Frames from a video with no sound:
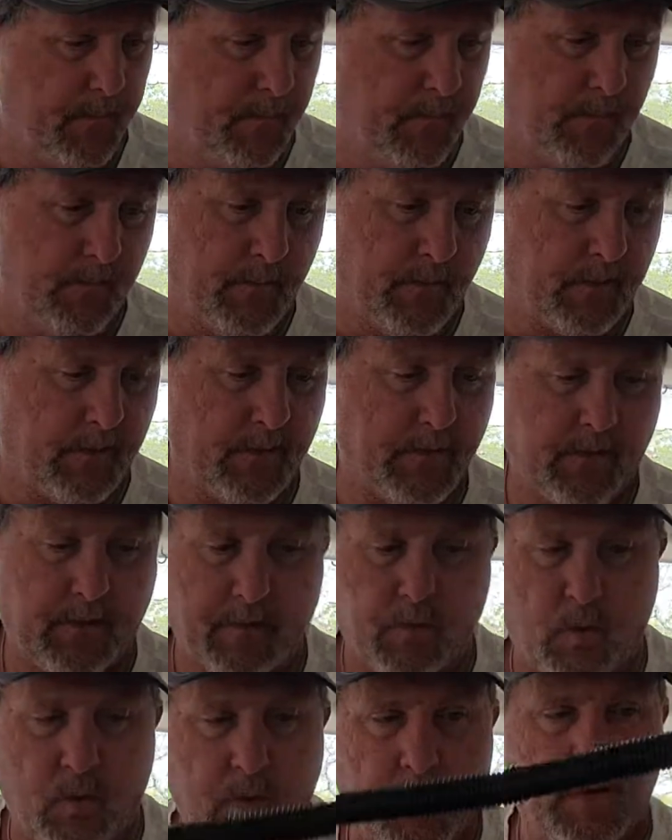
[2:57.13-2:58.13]
This is
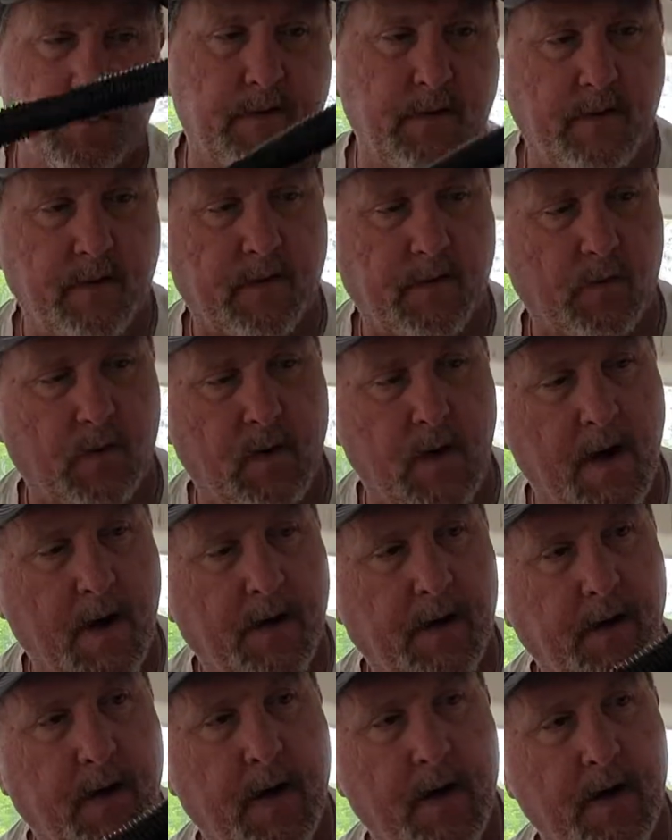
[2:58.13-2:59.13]
just one of those deals where I
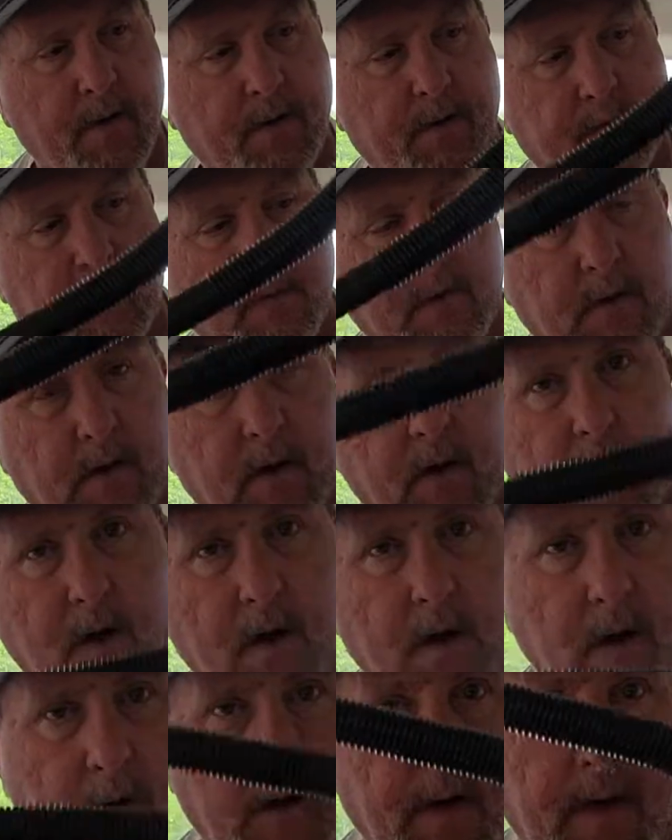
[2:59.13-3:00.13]
can either
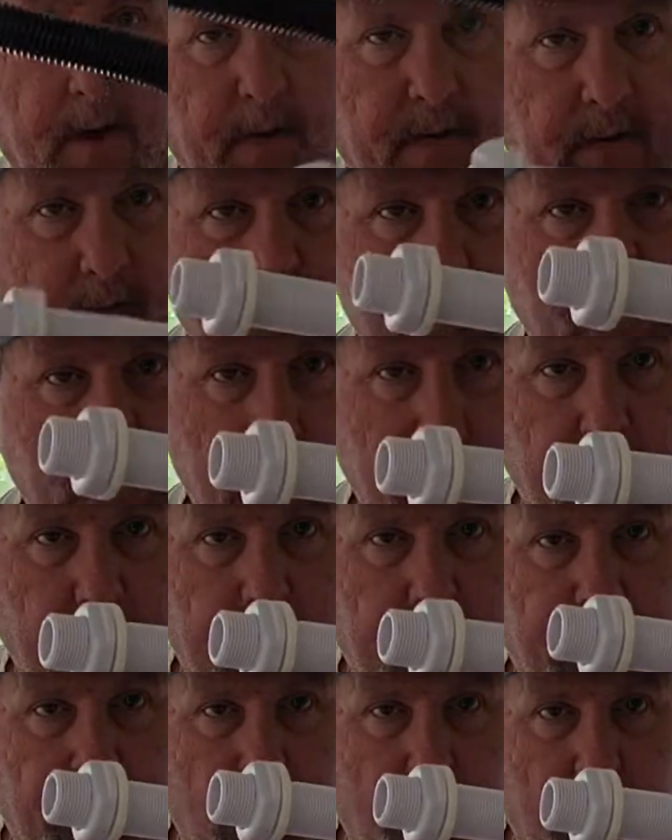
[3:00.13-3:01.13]
lay this pump on
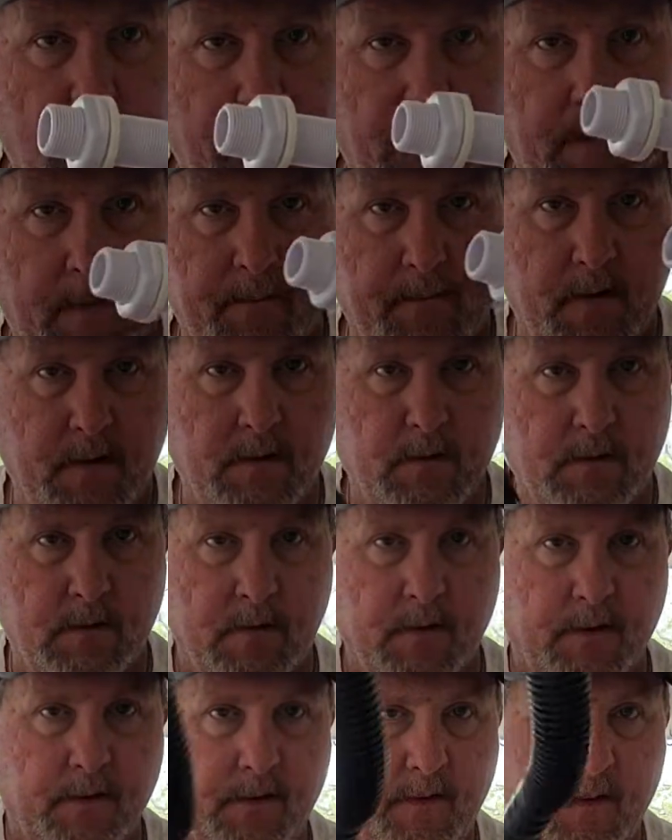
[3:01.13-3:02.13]
the floor of my boat
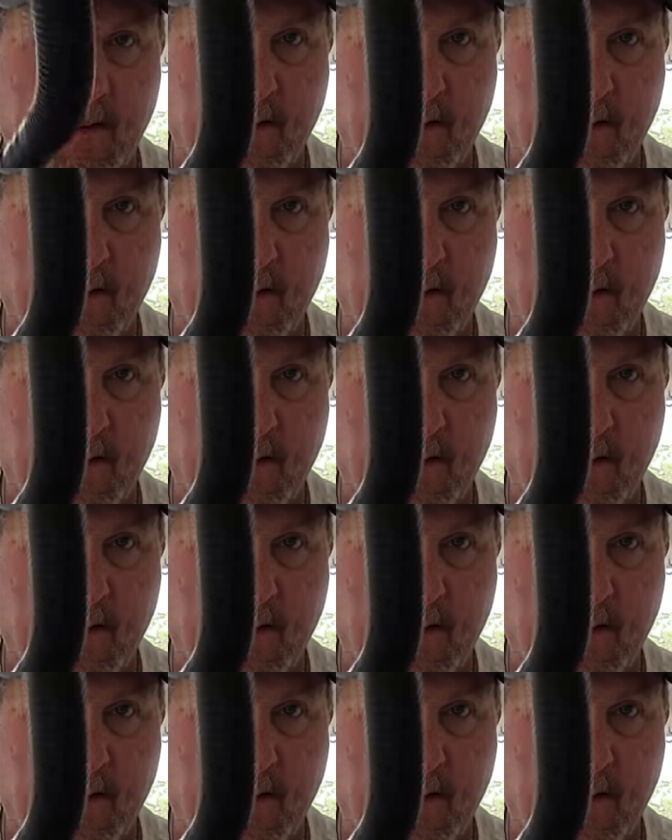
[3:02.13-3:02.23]
and stick